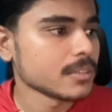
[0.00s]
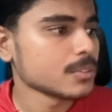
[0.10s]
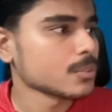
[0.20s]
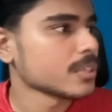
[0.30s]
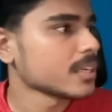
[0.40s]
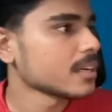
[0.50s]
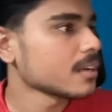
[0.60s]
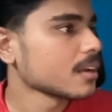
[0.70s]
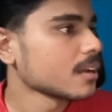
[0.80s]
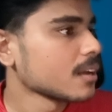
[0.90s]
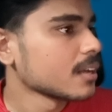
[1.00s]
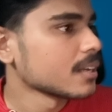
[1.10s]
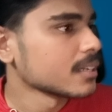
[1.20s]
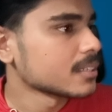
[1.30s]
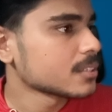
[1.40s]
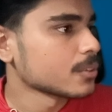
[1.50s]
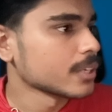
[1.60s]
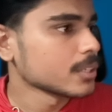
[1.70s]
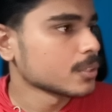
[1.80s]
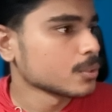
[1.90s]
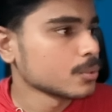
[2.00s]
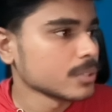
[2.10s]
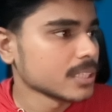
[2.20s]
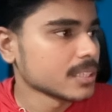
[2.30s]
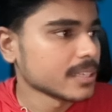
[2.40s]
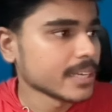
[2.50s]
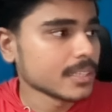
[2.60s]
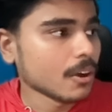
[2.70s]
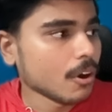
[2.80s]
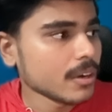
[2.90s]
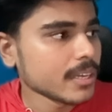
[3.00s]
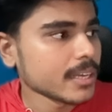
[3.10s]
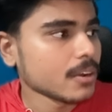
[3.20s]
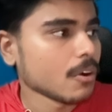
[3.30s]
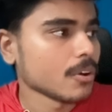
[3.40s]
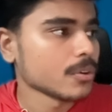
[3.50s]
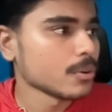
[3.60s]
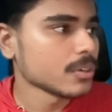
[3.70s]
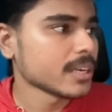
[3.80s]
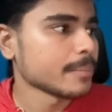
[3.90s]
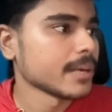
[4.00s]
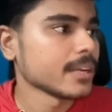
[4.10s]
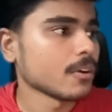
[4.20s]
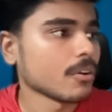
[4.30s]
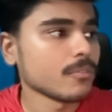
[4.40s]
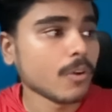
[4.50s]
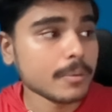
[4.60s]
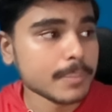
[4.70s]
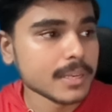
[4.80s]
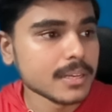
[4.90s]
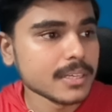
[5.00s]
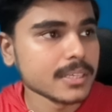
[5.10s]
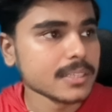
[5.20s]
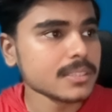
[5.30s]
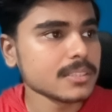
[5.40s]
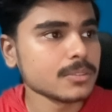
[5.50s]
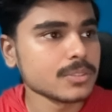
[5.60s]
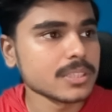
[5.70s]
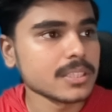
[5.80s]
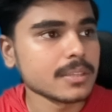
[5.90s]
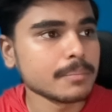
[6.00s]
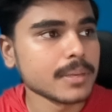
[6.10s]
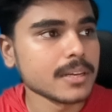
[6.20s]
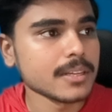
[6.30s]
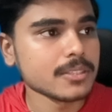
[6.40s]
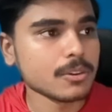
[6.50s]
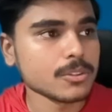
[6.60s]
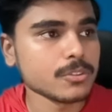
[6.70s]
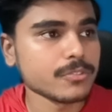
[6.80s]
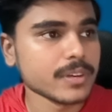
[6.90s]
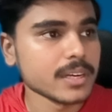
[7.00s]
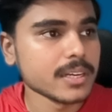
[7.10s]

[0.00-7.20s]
So here it's going to either take the hot take or hook depending on what pillar it is. You see the pillar is also filled